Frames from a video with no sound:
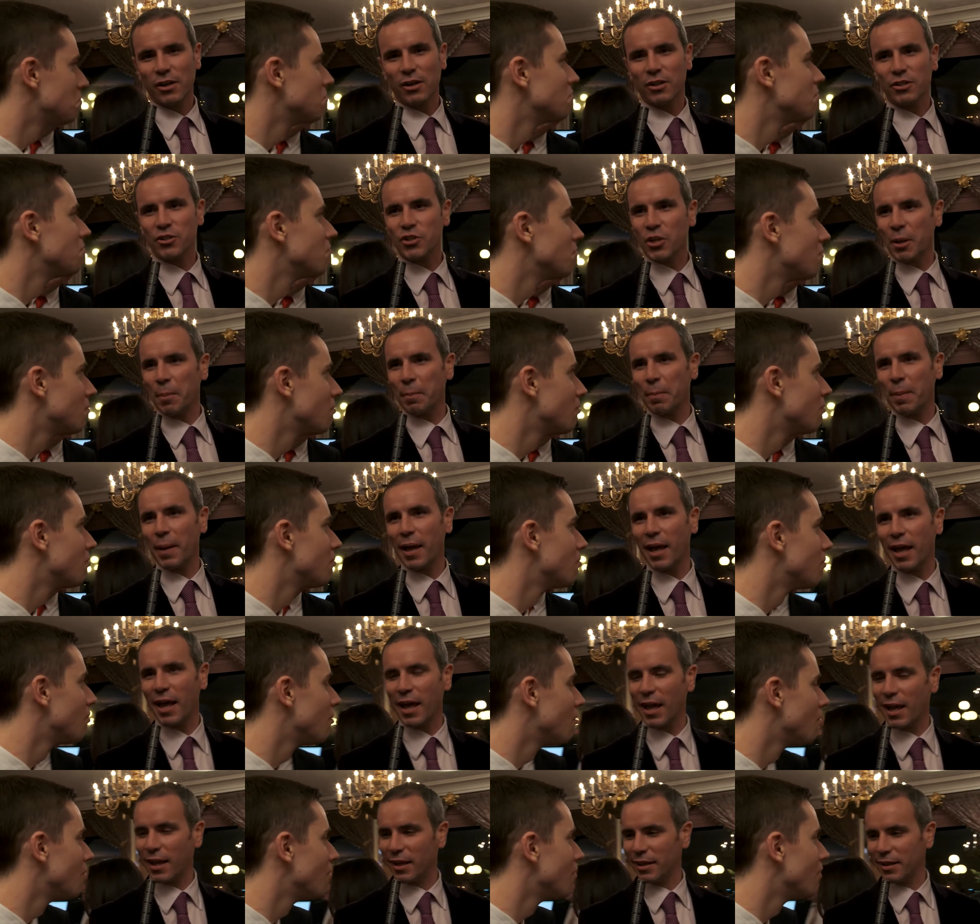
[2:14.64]
Speaker 1: Good
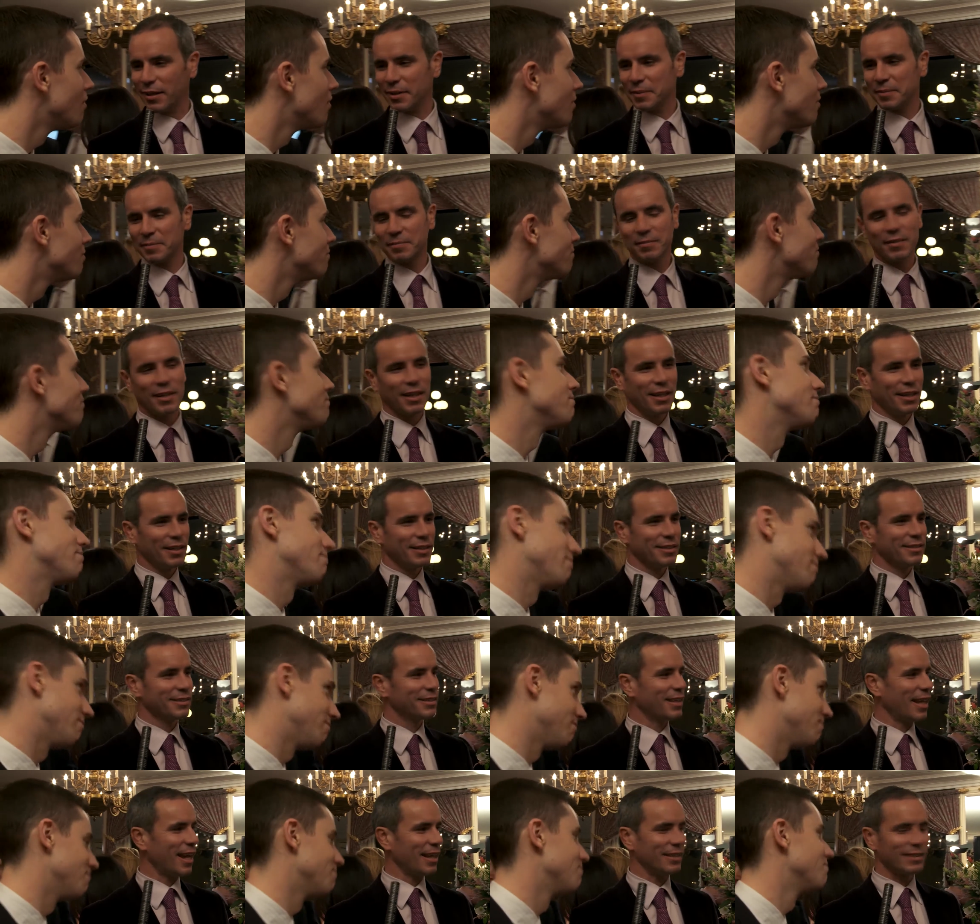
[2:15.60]
champagne.
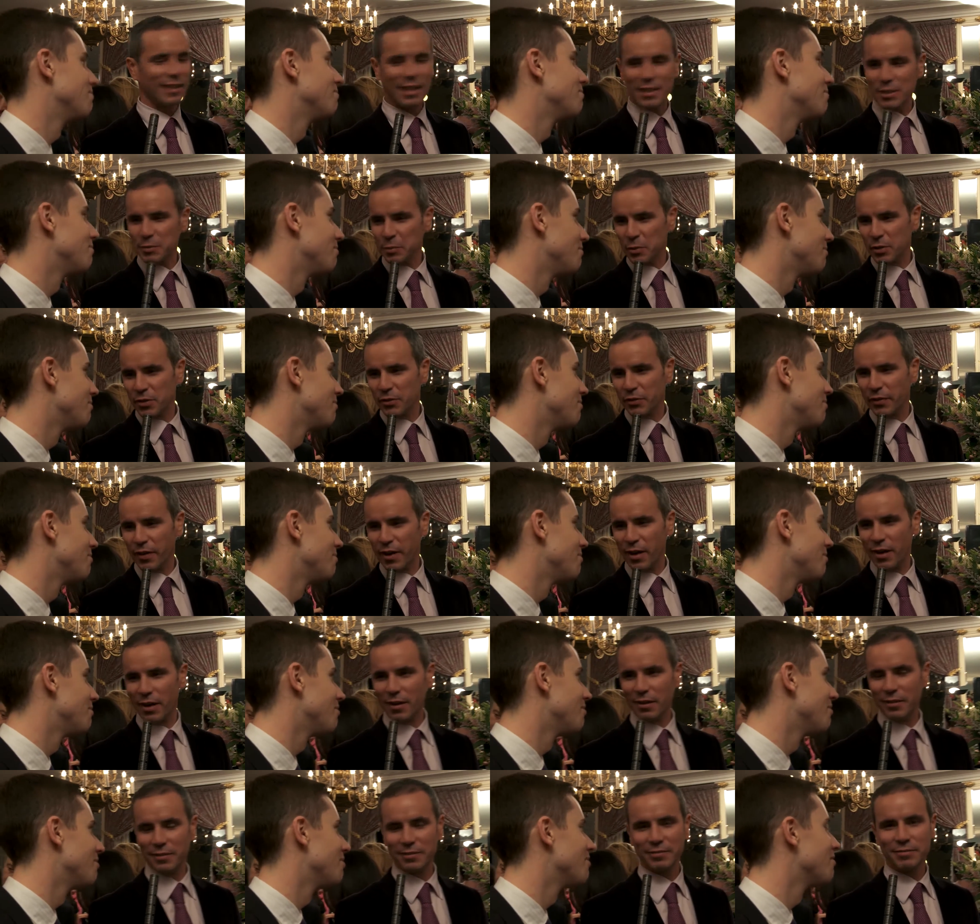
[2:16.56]
Nice
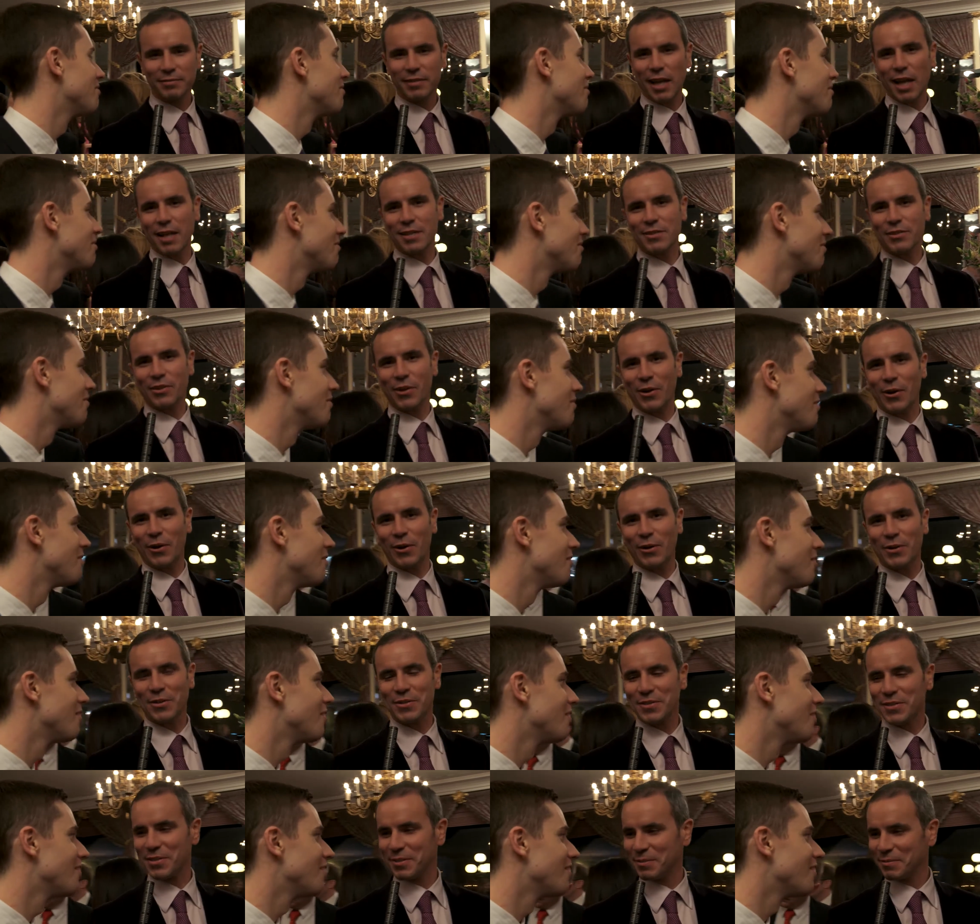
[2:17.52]
atmosphere. Nice
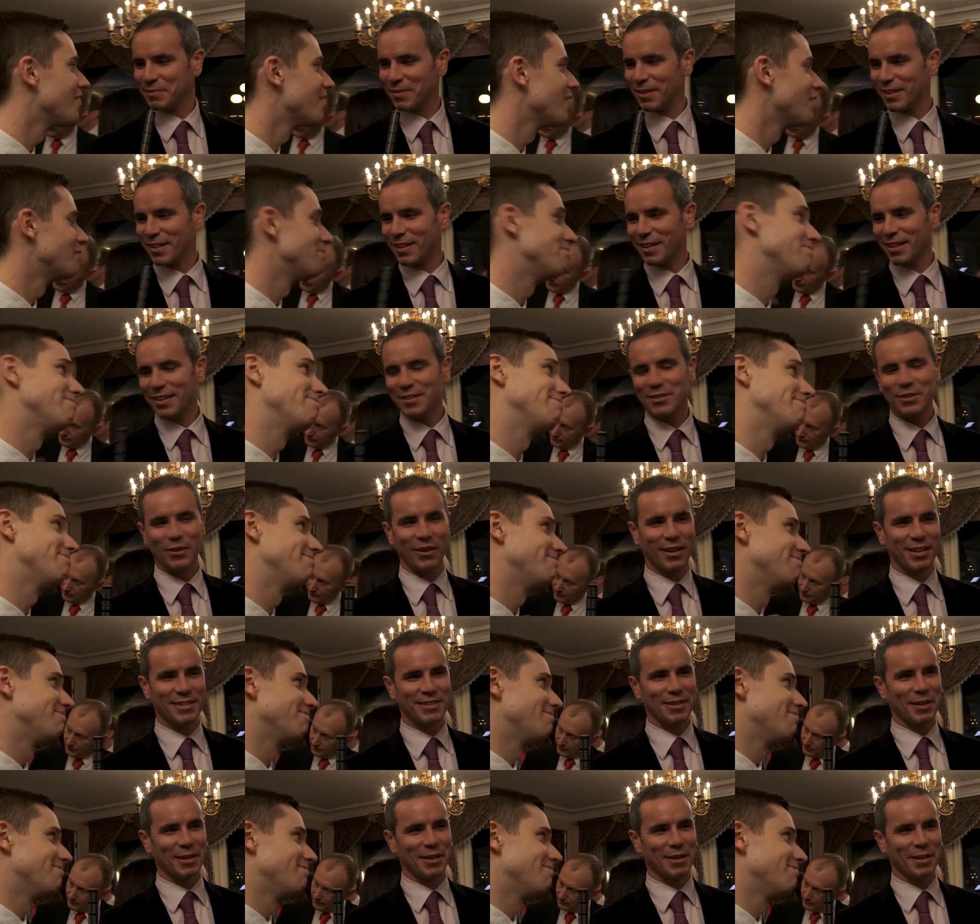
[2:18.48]
girls. So it's